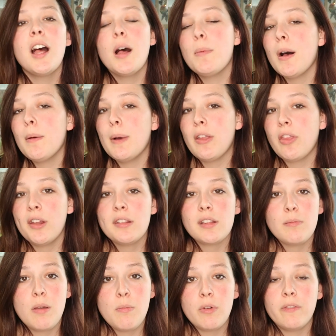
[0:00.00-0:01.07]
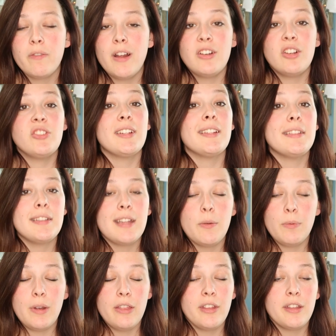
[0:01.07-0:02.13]
A ball python is going to be more fun to just
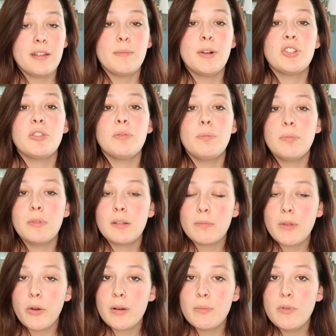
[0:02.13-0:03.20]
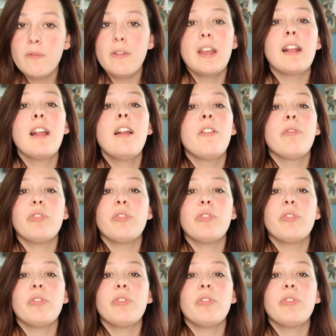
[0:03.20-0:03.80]
sit with because they're much slower moving.